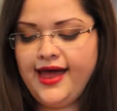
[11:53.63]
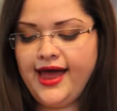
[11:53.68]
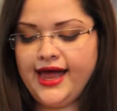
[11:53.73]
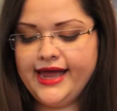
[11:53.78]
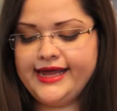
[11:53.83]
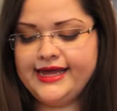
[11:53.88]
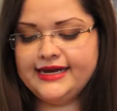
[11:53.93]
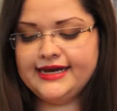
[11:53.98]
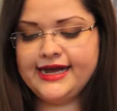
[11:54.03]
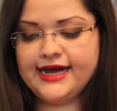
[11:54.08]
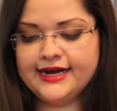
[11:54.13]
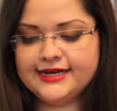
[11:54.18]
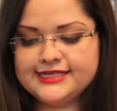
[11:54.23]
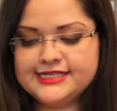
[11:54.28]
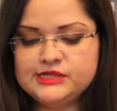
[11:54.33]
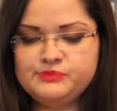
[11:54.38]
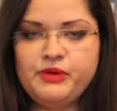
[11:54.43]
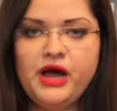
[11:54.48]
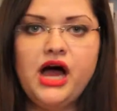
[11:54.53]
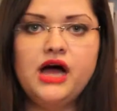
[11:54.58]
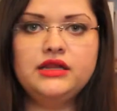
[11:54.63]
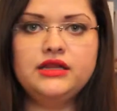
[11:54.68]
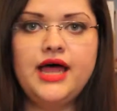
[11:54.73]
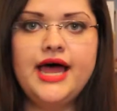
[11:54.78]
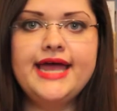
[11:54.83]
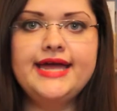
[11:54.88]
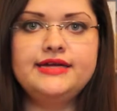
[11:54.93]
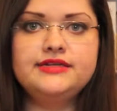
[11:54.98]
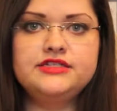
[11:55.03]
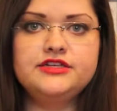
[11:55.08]
I can kind of
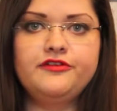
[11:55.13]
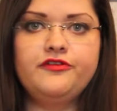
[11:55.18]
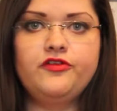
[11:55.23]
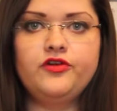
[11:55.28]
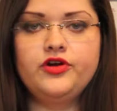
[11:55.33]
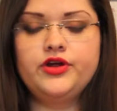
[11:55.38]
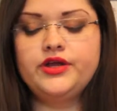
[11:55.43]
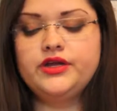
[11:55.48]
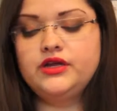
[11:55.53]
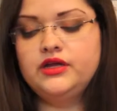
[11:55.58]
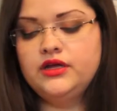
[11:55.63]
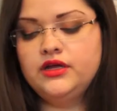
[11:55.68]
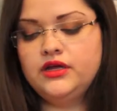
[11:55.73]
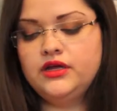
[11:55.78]
spotlight different